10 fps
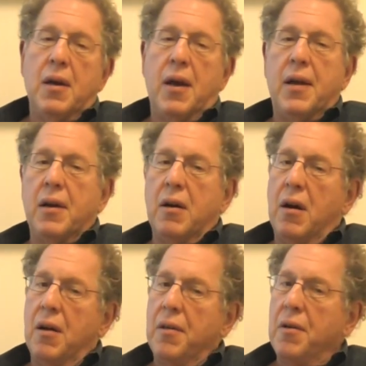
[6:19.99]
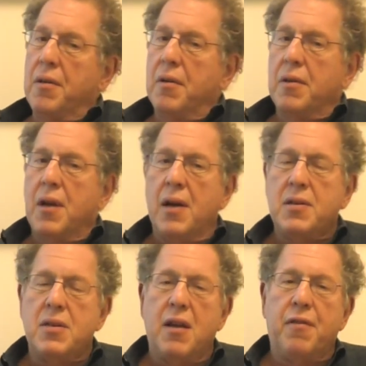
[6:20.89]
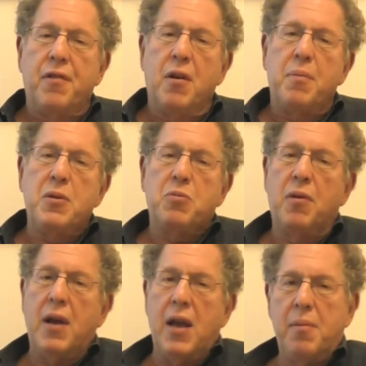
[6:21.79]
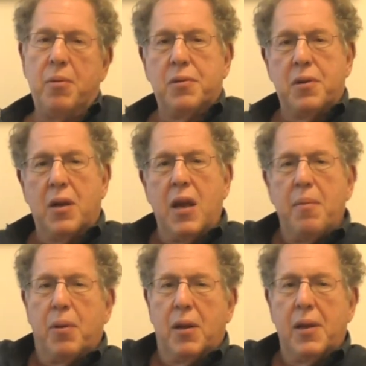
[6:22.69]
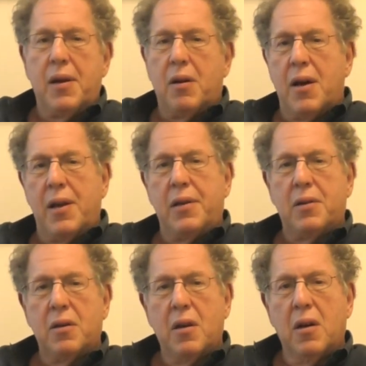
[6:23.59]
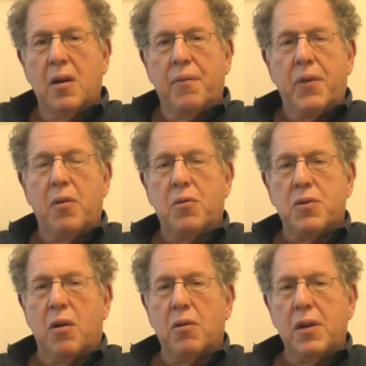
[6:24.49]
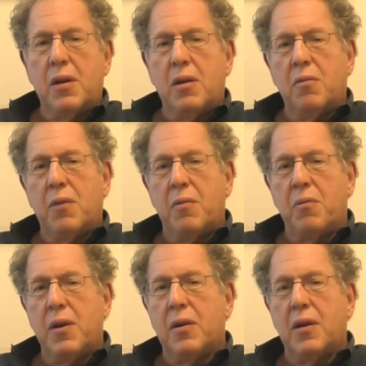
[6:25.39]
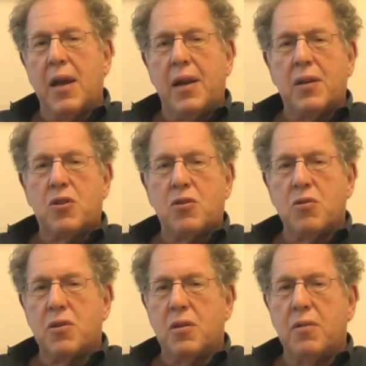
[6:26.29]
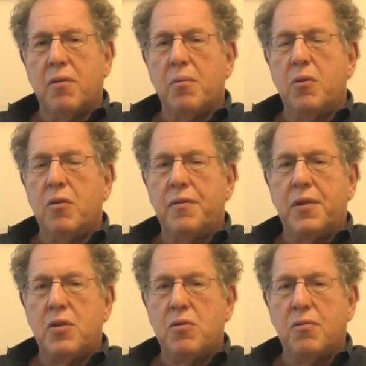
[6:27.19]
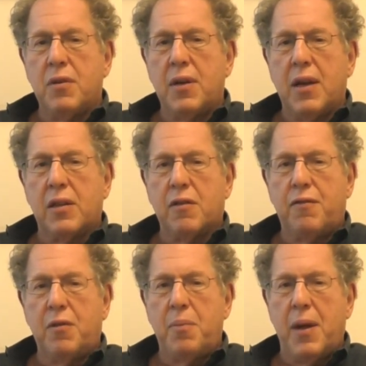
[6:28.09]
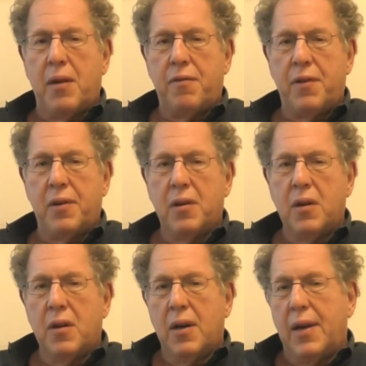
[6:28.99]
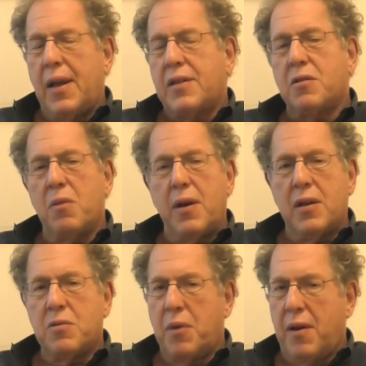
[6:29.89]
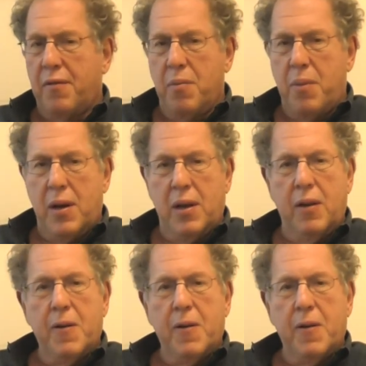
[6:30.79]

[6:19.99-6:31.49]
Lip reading: And although the oxidative therapies were able to keep a lid on it, it was only when we could get it surgically removed did you really get the full benefit. And that's the way it is with everybody.